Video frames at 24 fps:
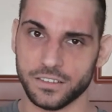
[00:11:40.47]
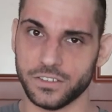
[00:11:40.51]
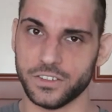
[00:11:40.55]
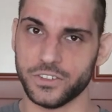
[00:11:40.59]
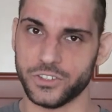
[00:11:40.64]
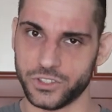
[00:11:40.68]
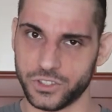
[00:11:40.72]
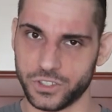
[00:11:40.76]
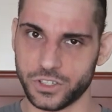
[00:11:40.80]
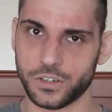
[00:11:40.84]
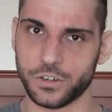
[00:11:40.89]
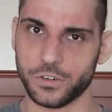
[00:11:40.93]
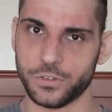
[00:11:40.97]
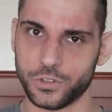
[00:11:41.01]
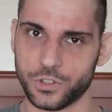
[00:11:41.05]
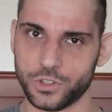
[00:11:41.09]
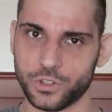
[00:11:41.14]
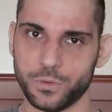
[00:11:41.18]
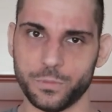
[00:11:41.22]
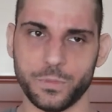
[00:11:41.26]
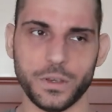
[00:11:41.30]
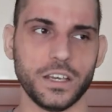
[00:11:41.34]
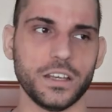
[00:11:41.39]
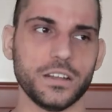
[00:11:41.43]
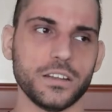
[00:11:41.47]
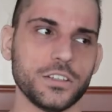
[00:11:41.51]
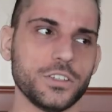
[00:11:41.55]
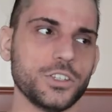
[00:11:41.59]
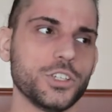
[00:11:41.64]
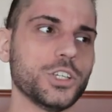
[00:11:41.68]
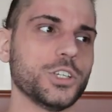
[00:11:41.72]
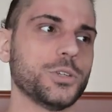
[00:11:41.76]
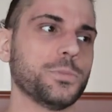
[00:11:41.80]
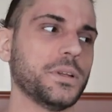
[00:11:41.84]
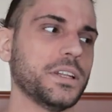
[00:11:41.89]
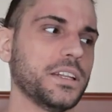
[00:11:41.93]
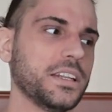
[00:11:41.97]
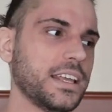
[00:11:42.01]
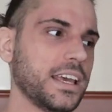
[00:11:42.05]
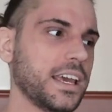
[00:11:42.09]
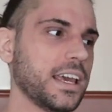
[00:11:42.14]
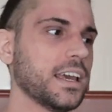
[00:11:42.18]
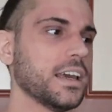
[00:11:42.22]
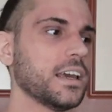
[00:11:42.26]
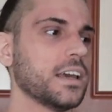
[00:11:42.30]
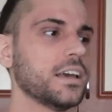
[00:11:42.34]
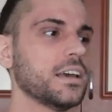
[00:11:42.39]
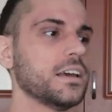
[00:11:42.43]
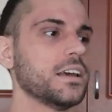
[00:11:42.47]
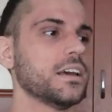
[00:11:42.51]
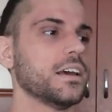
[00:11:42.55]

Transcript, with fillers: deserves to be in the Judgment Day,